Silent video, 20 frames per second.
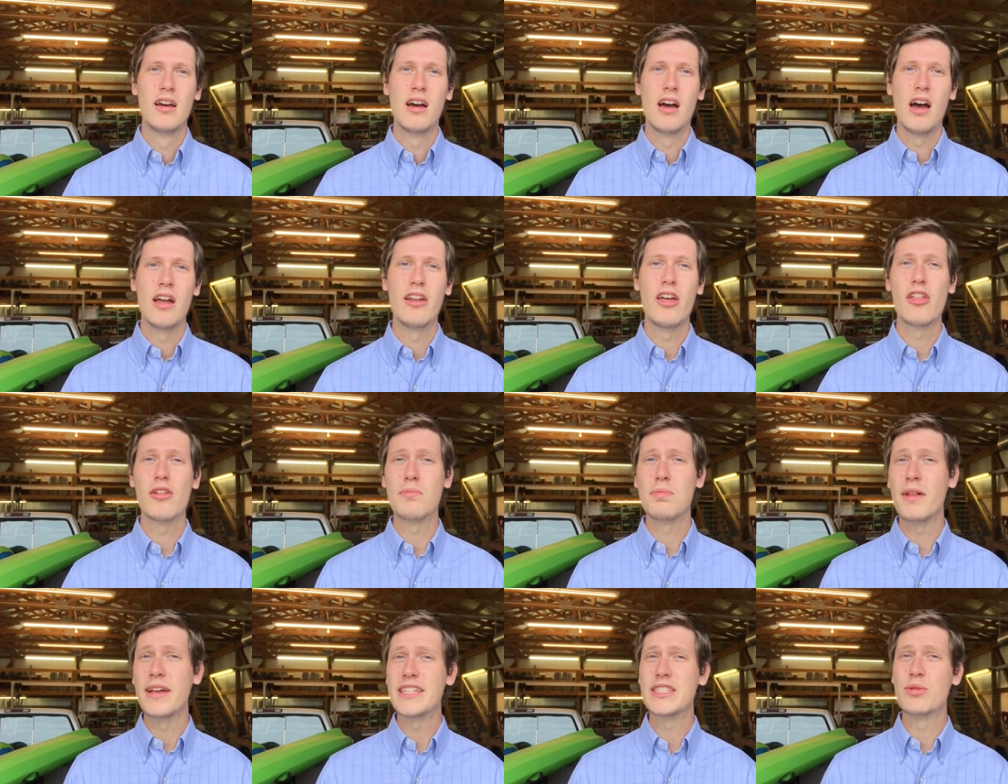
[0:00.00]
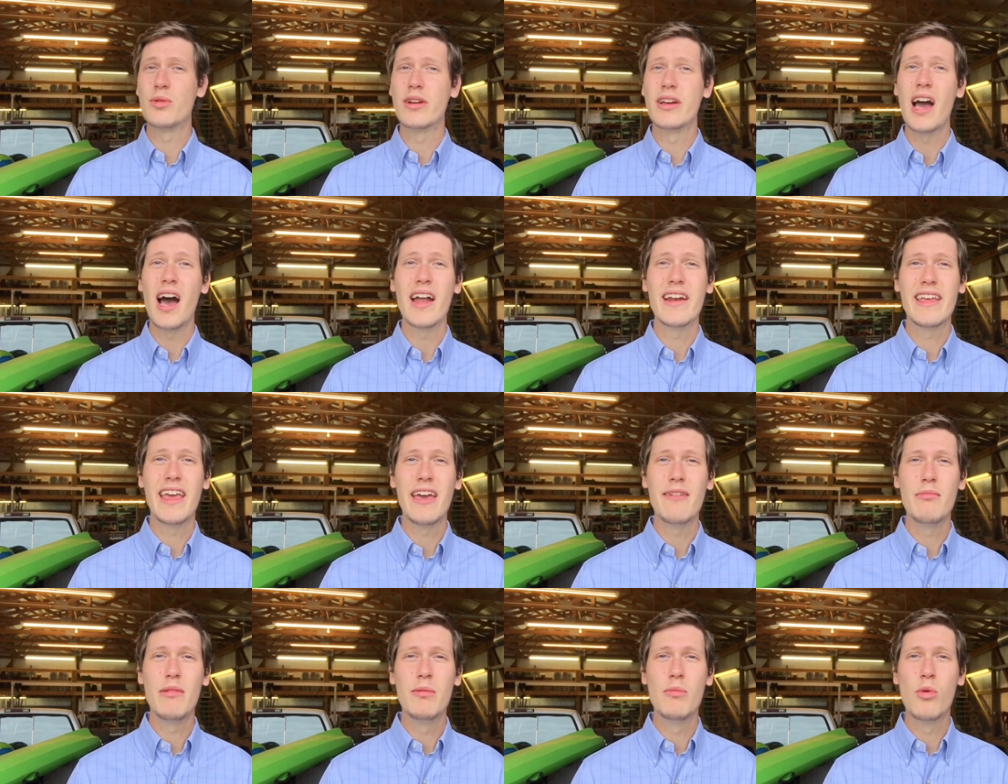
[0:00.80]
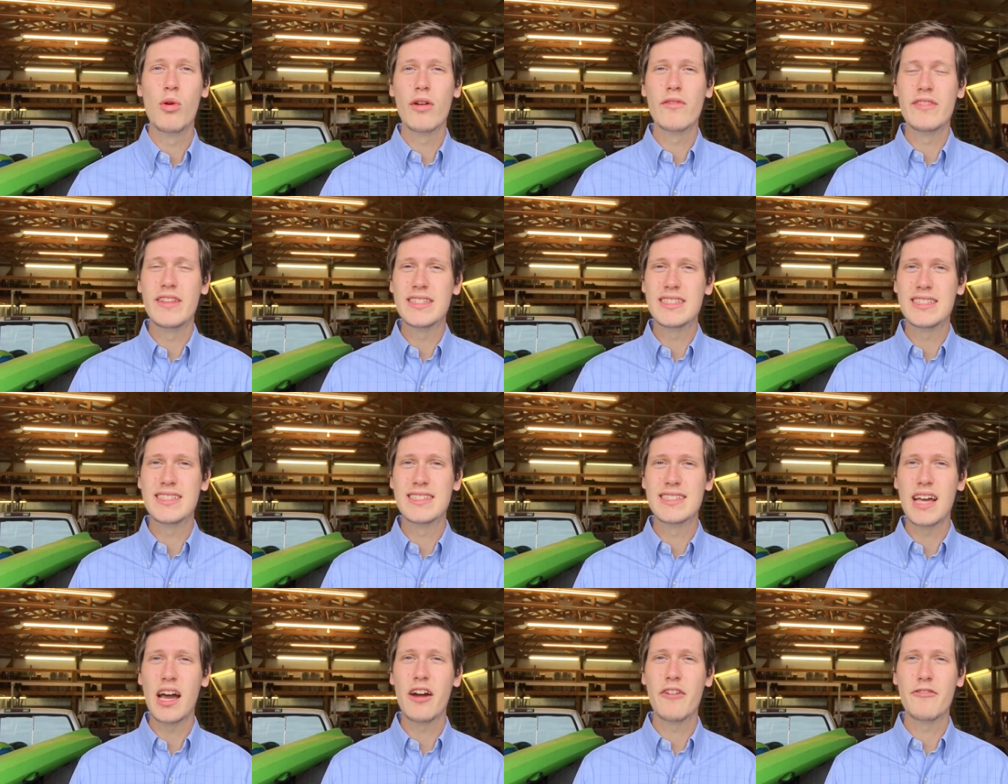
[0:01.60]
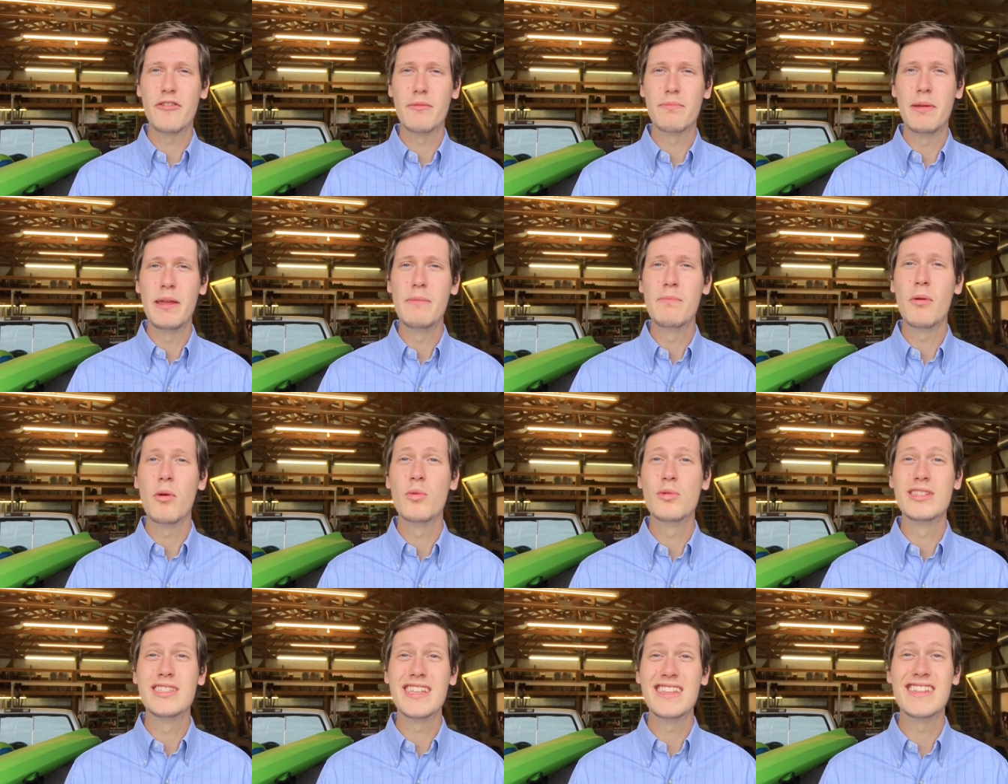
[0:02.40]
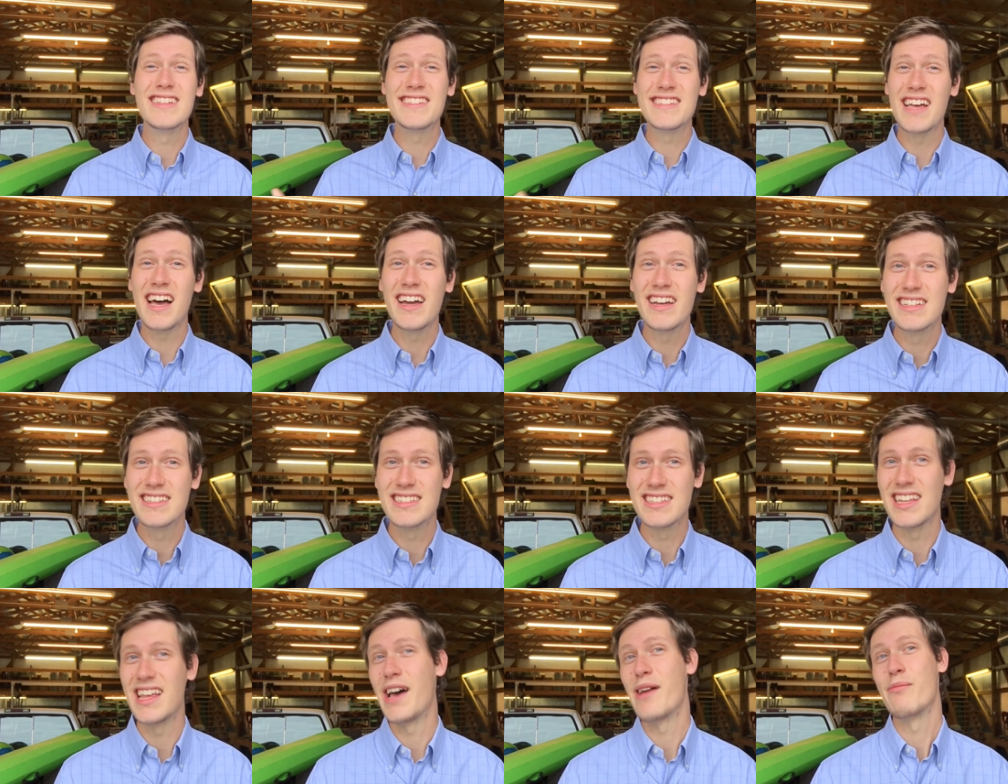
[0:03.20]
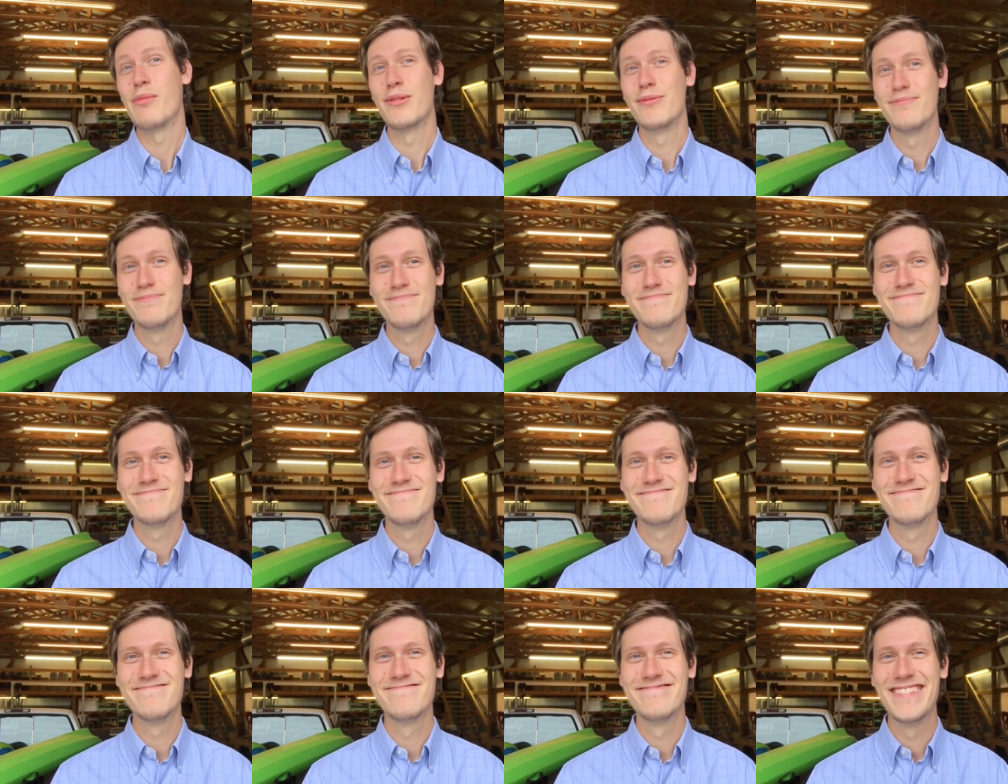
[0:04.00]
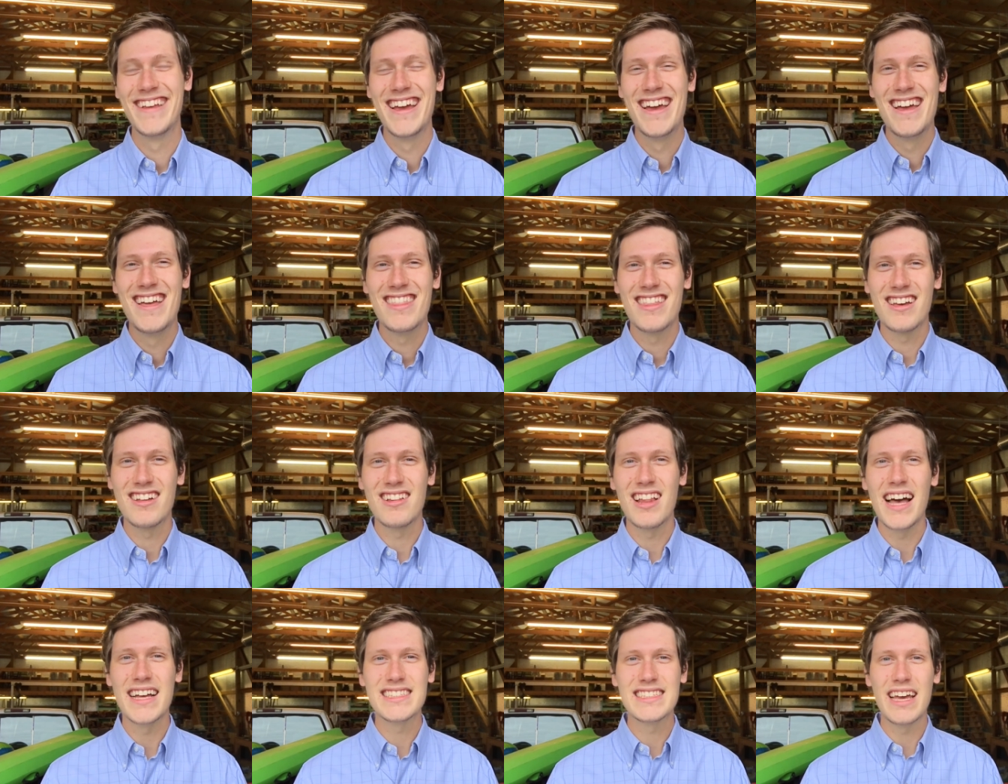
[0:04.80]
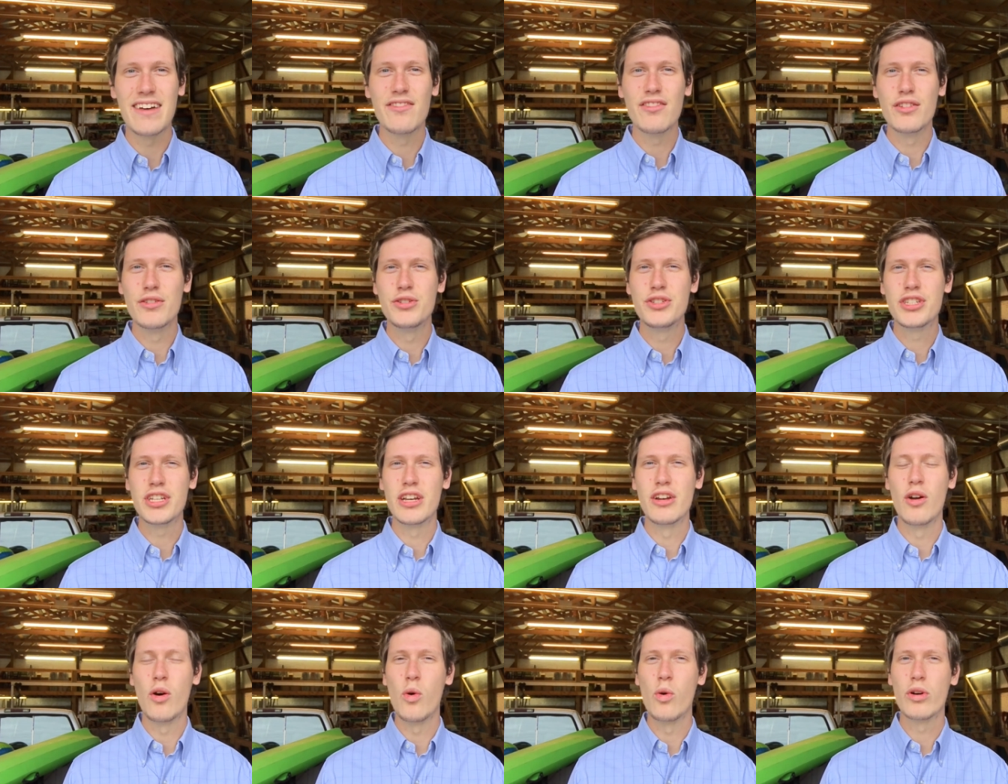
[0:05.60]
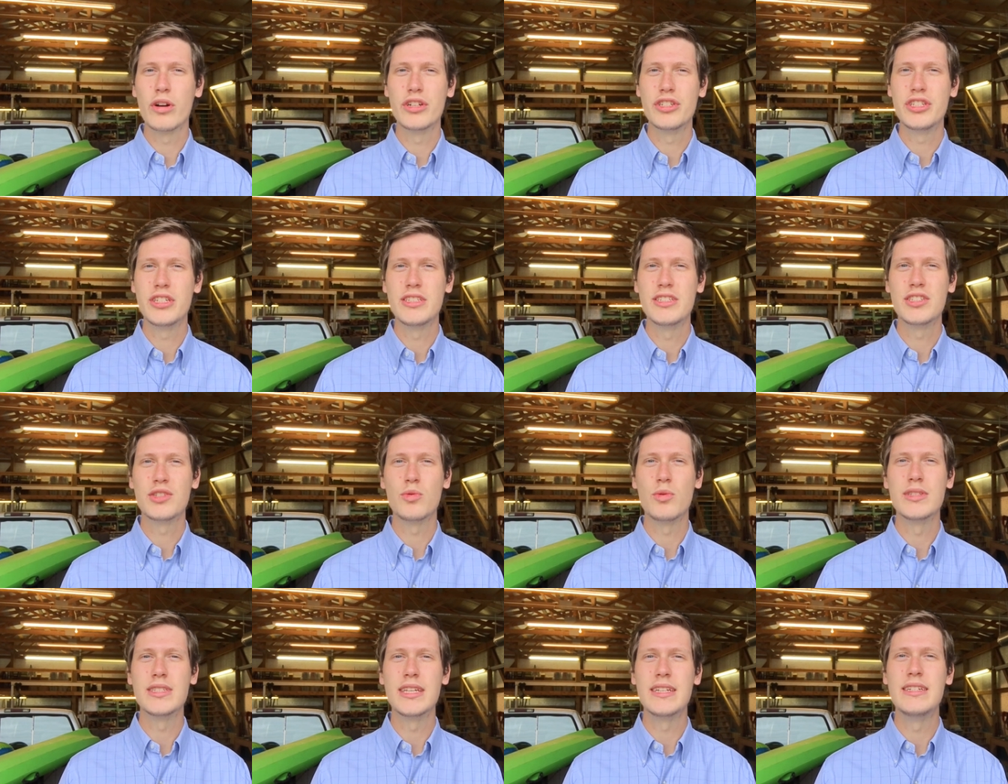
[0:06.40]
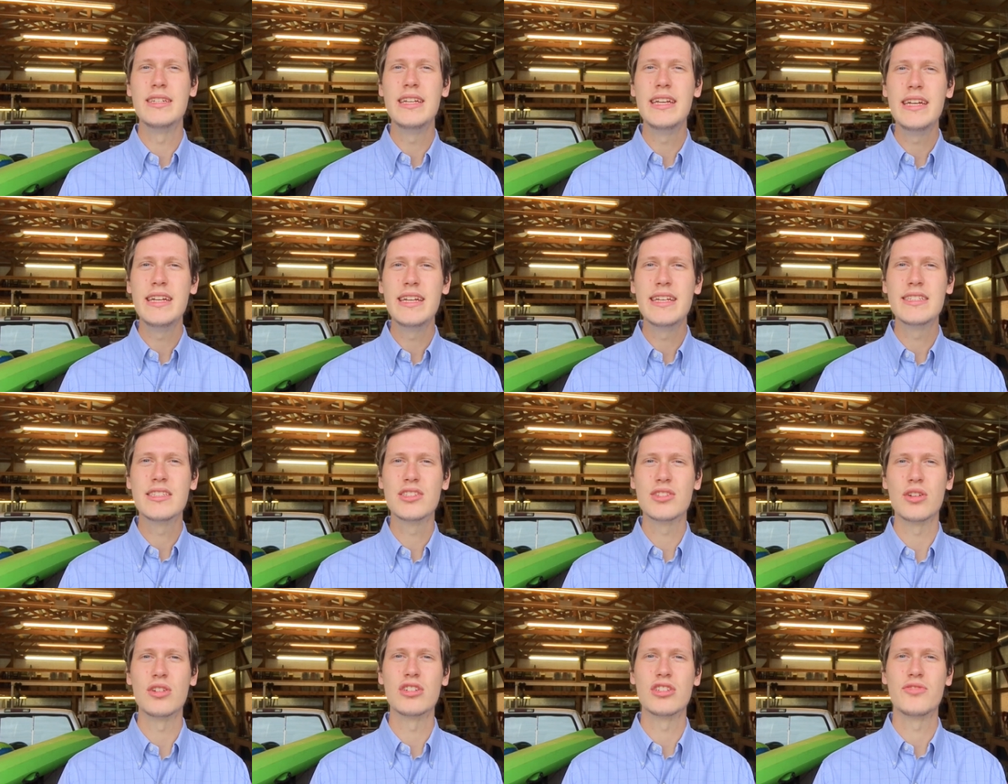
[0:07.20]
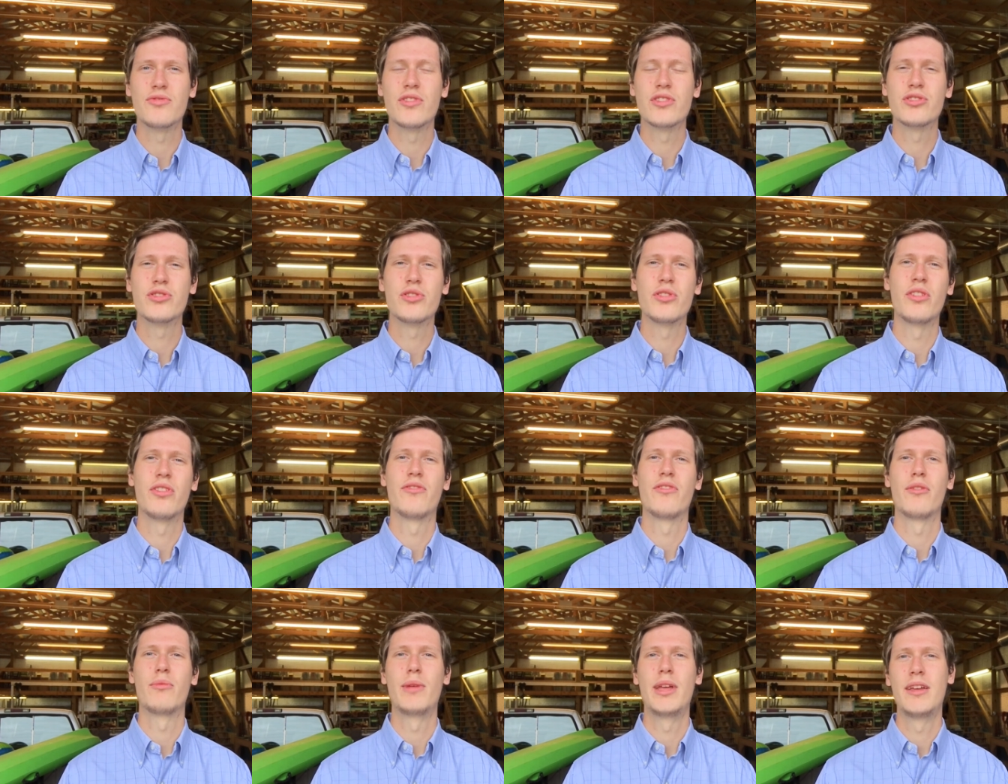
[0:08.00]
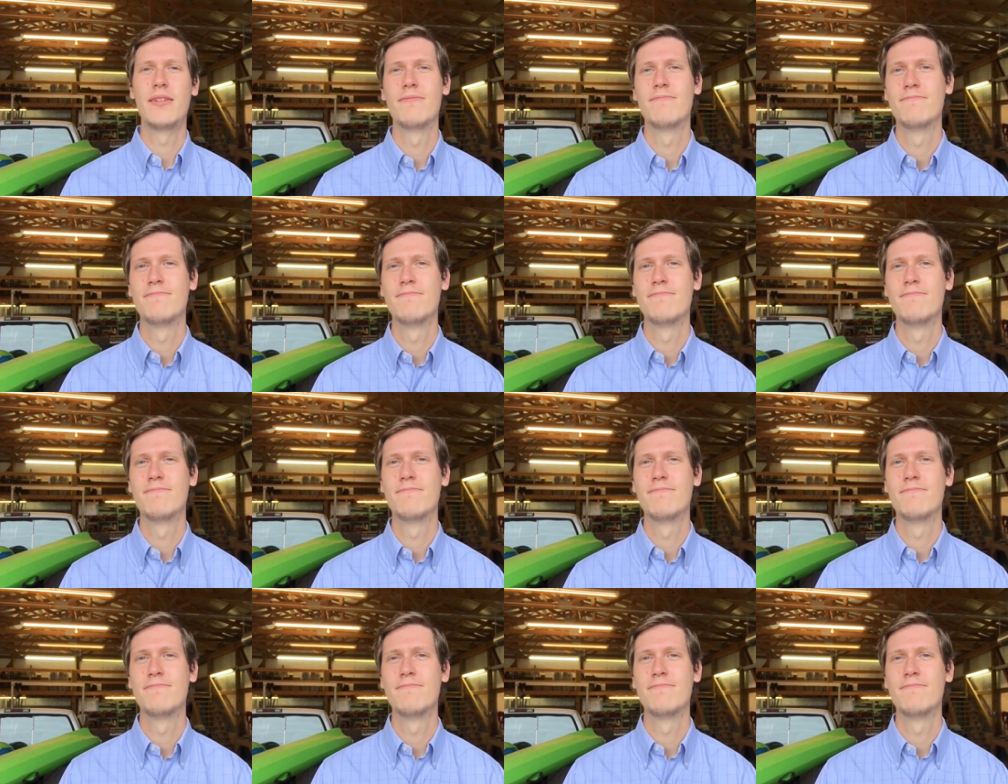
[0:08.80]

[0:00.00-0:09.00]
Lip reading: Another place where God gave me more of this desire for people was in the science lab. The class Evolution and Origins was a needed search for truth for me.